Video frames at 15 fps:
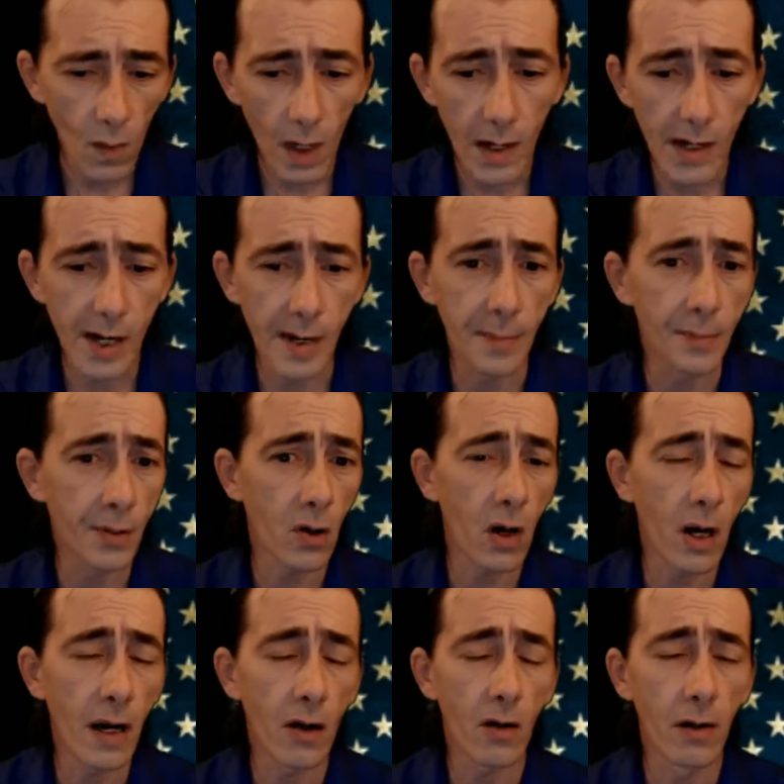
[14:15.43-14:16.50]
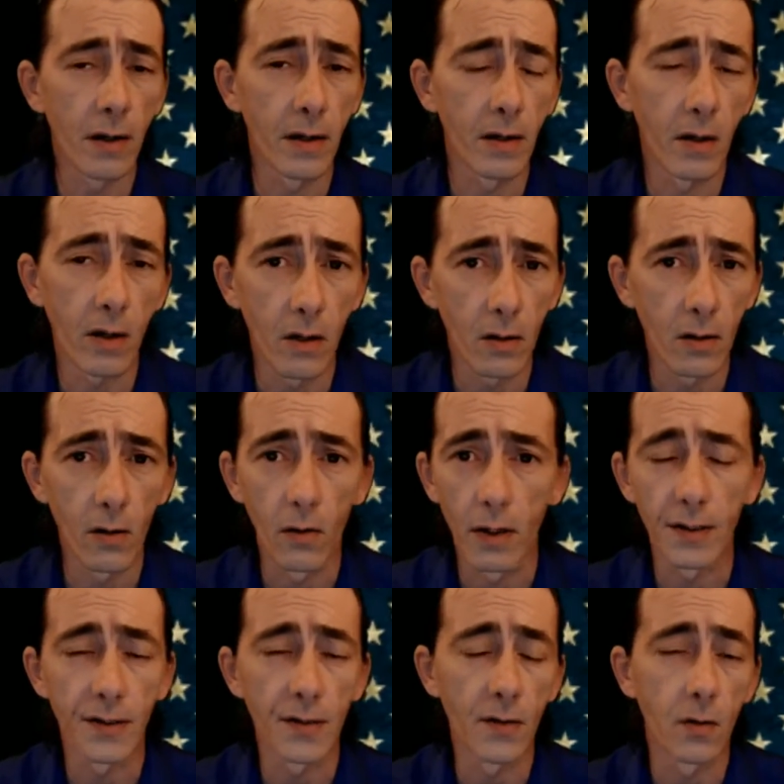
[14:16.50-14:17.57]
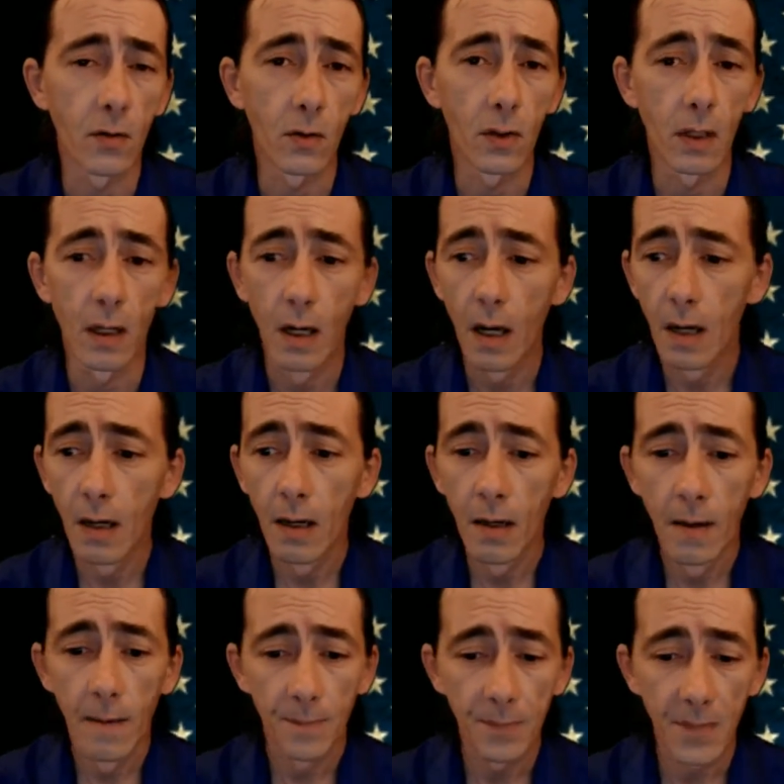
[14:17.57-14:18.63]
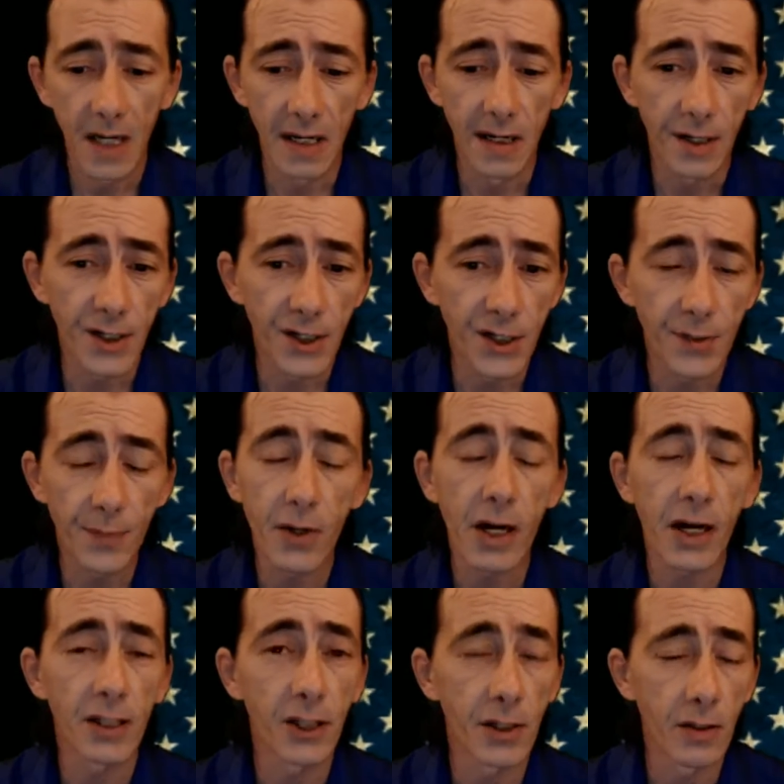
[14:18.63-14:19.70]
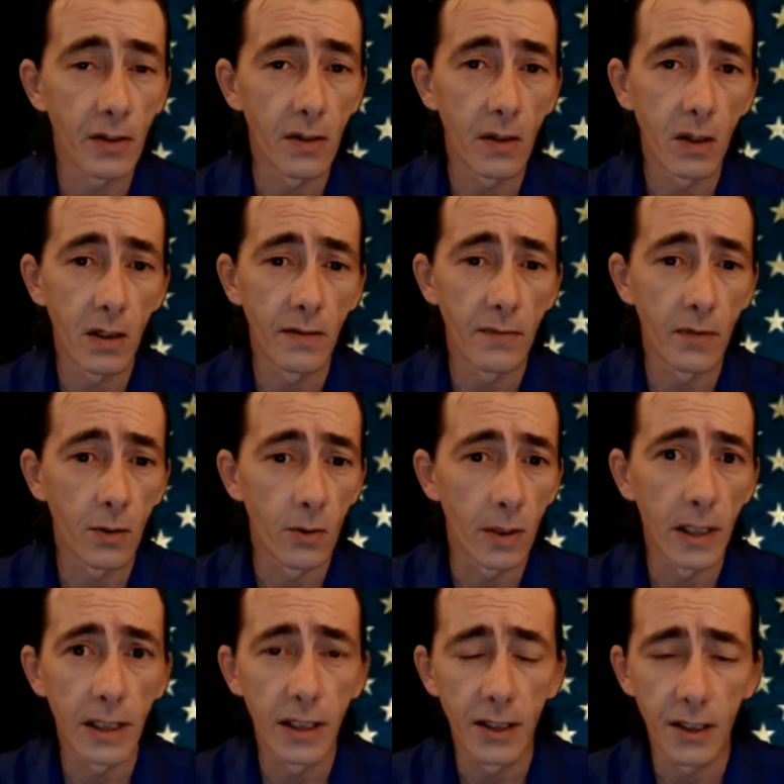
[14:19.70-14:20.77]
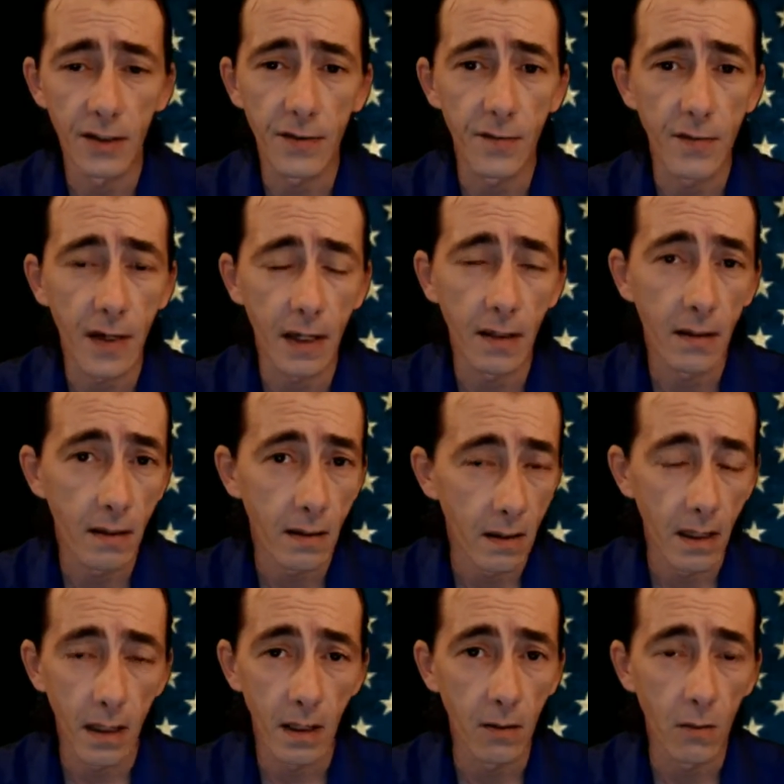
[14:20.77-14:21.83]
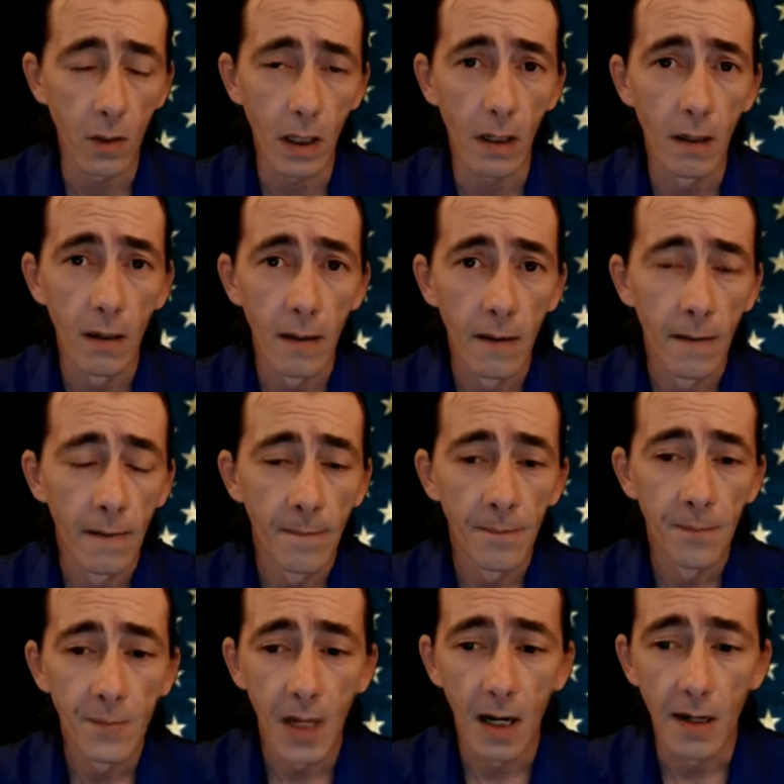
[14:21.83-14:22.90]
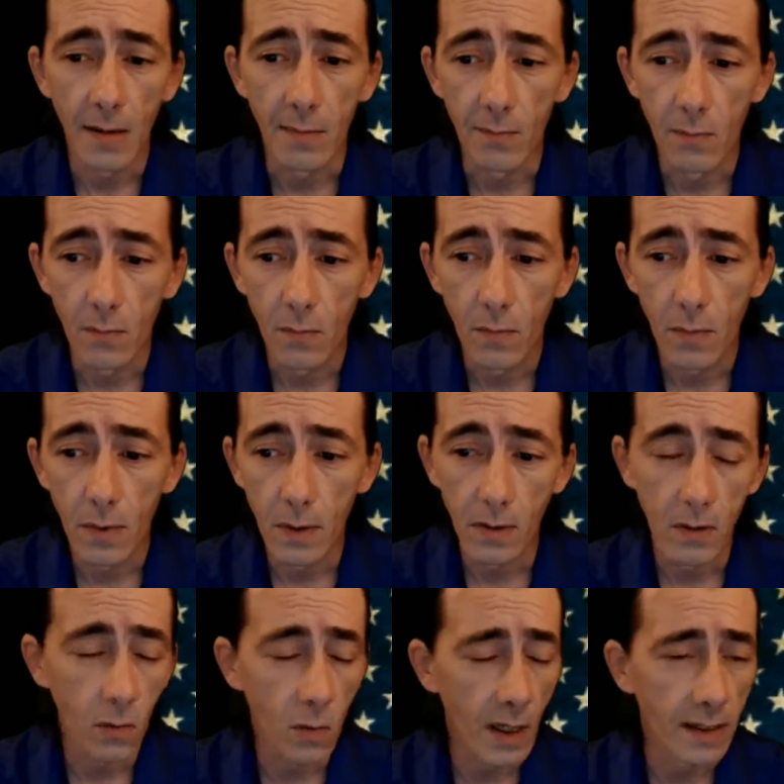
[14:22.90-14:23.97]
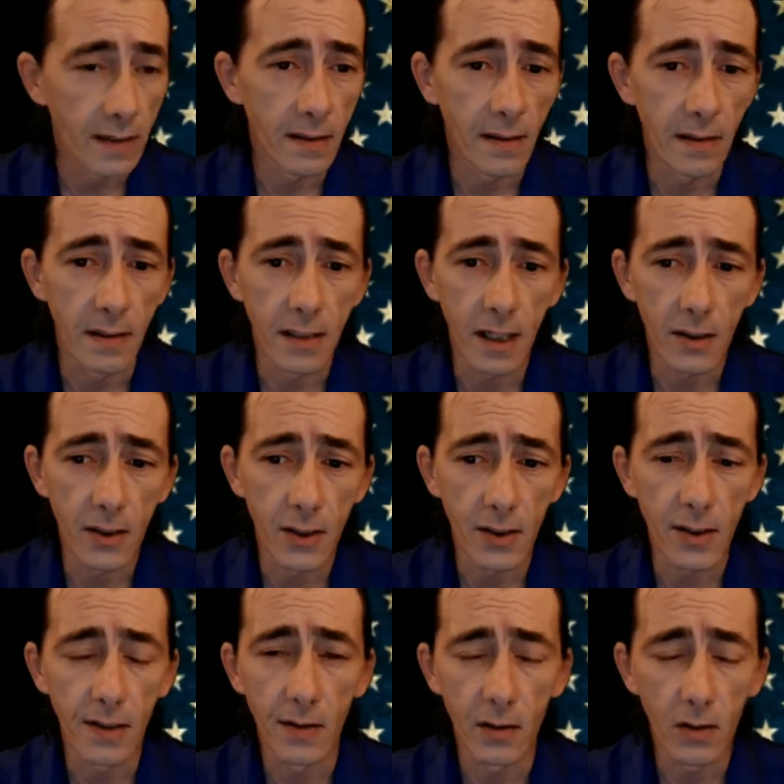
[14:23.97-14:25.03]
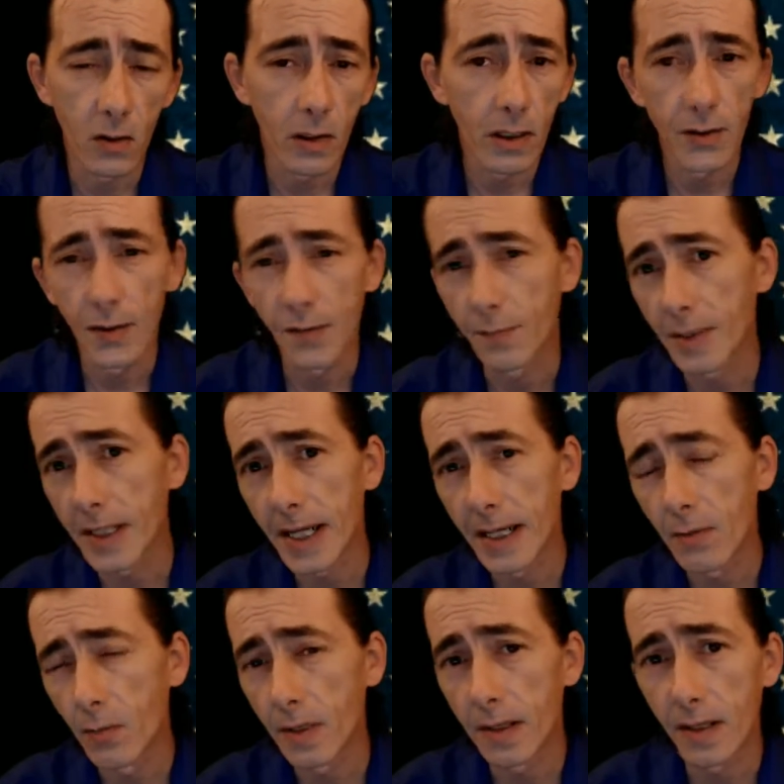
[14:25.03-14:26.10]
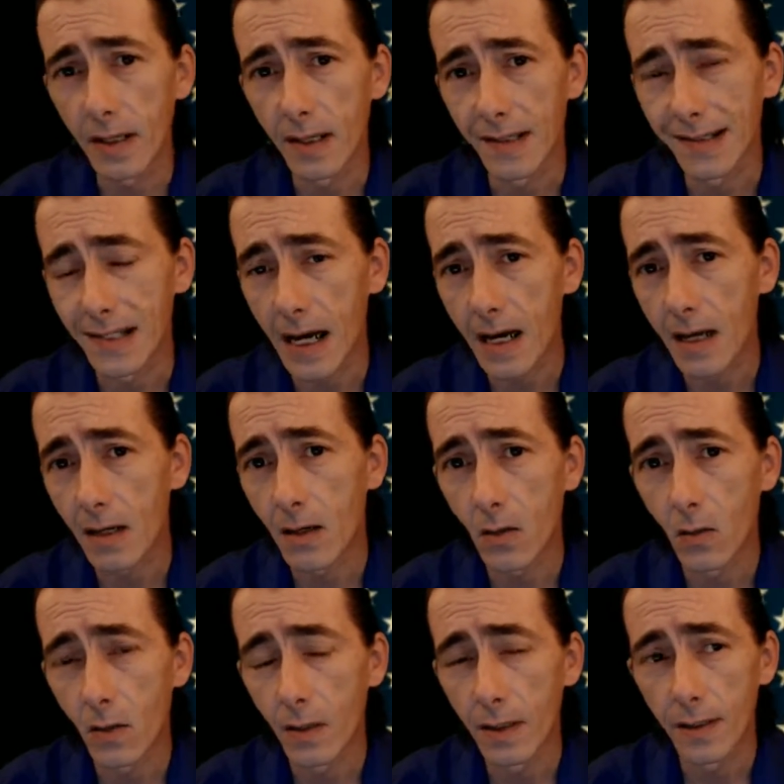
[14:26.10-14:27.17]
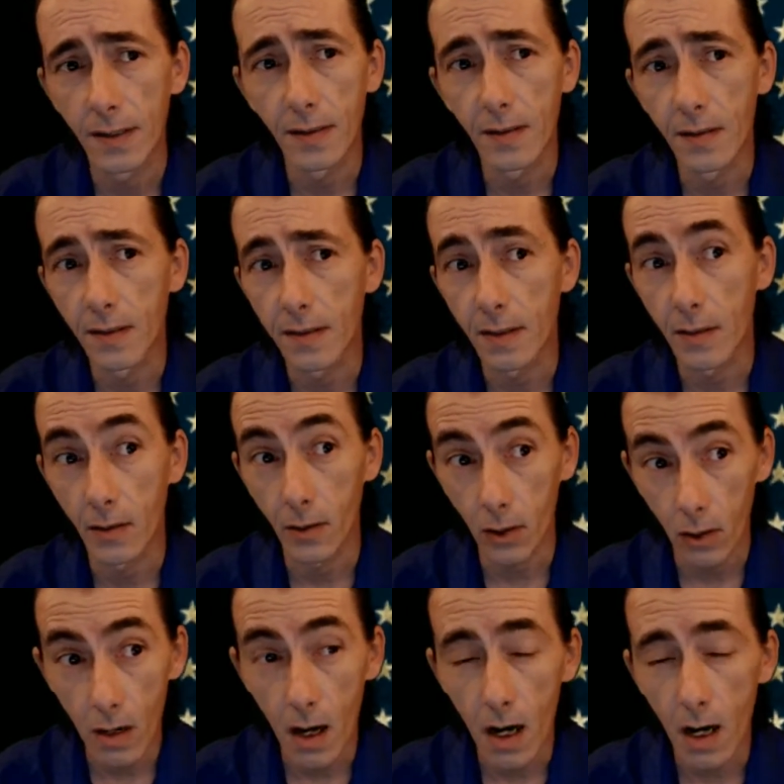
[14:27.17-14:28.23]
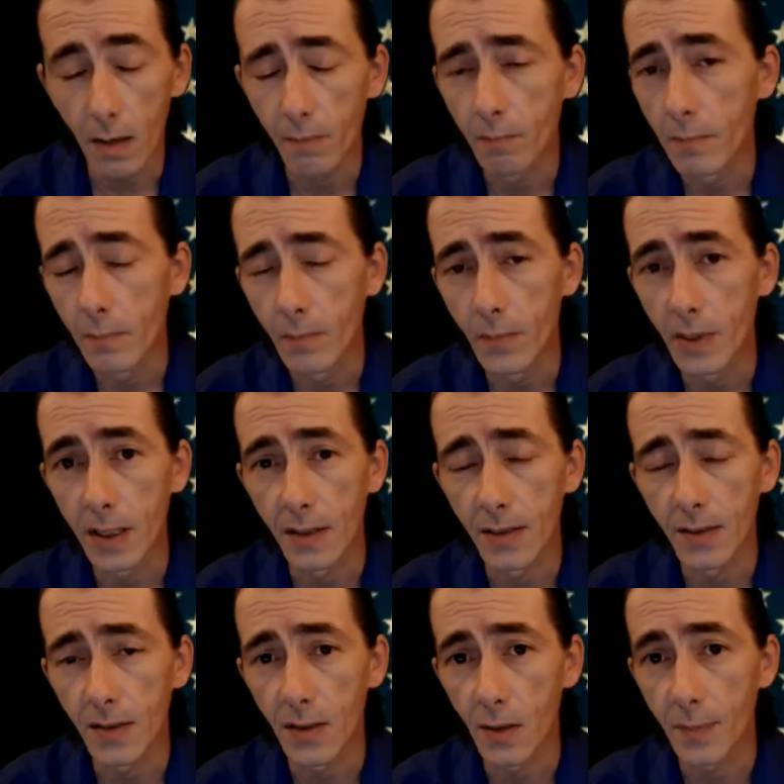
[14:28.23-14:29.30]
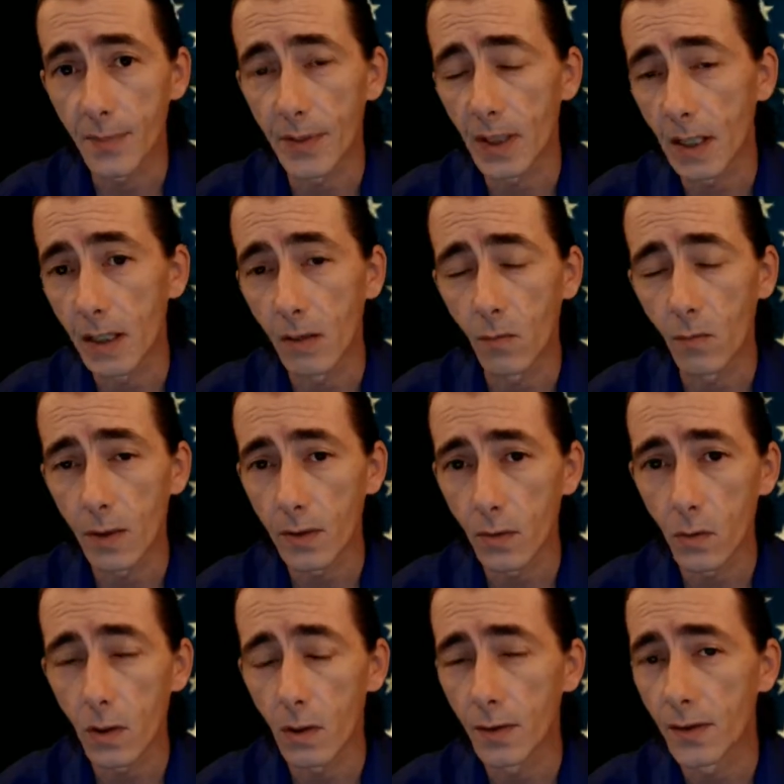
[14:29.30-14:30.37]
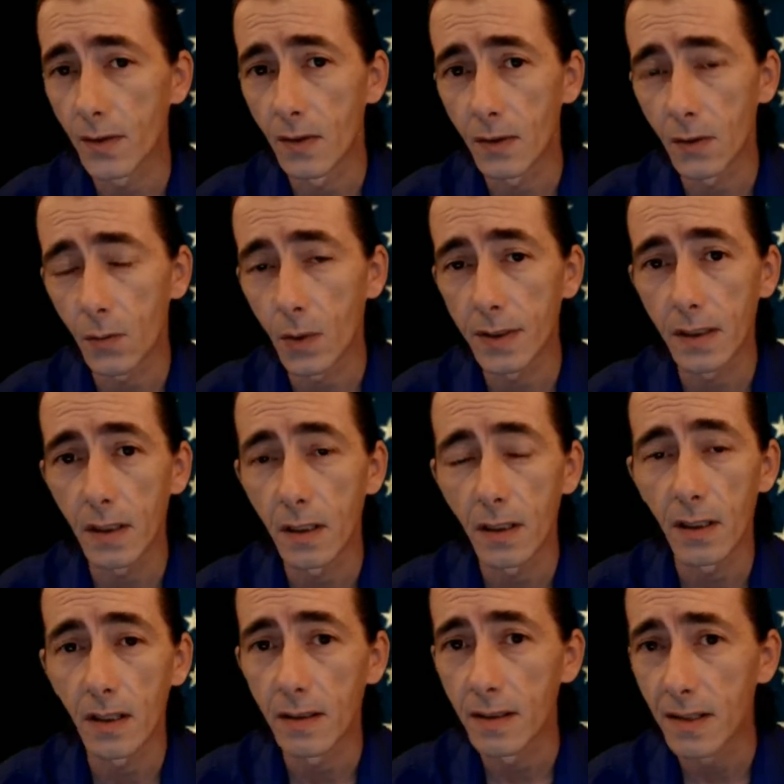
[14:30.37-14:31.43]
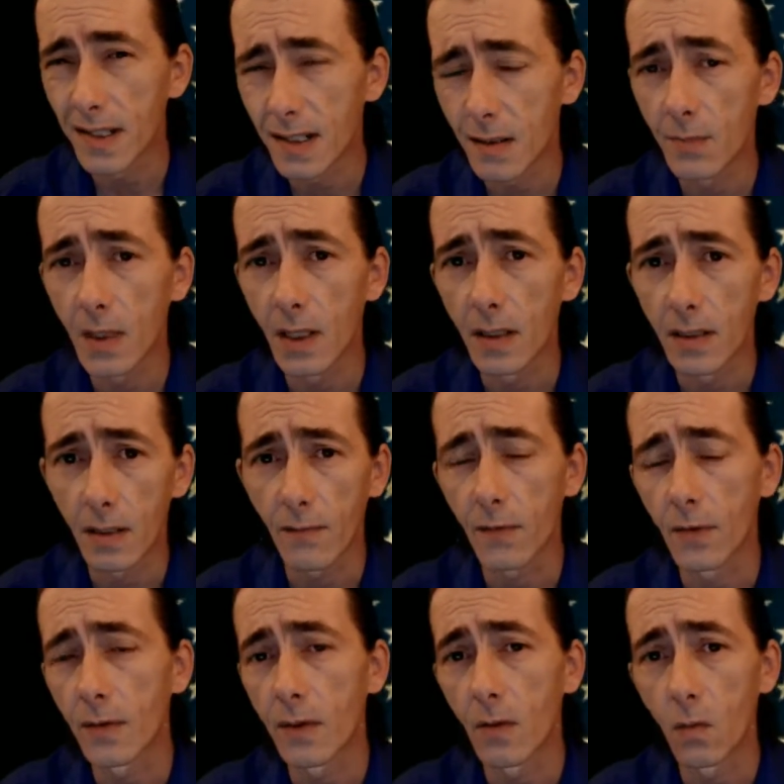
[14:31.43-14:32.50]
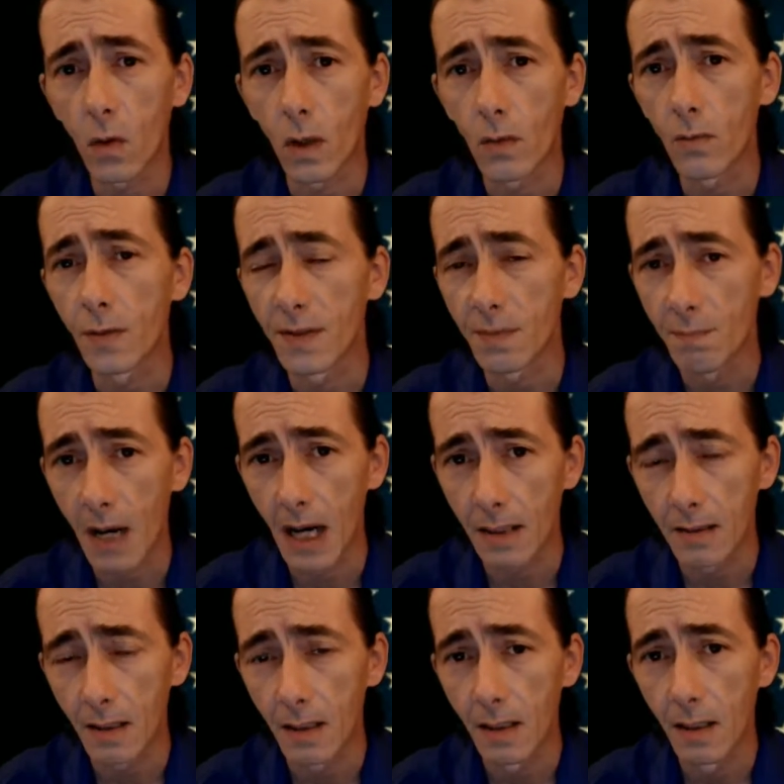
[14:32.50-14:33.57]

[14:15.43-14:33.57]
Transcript: a prayer in Congress or an expression of a religious faith anywhere. The way that the judges and the lawyers have played with things now is a crime, because they're playing with the words and twisting it into something different than what was meant.